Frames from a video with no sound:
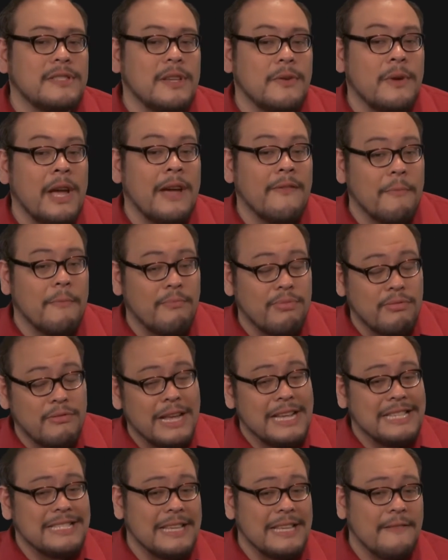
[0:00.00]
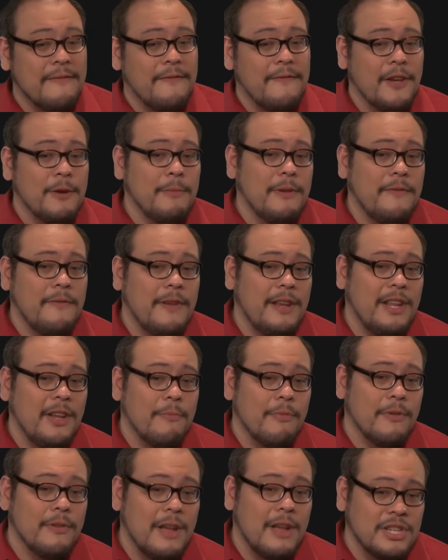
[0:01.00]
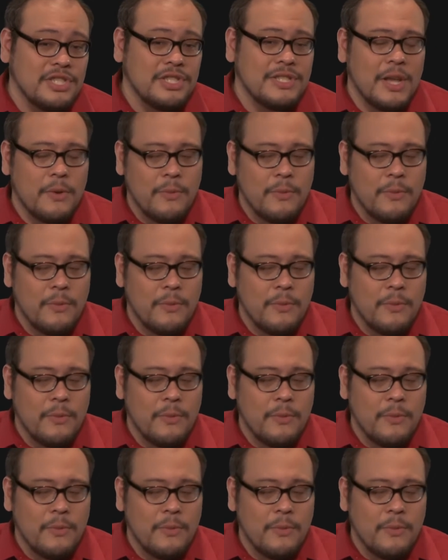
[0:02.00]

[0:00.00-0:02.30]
that will have a place in film and video production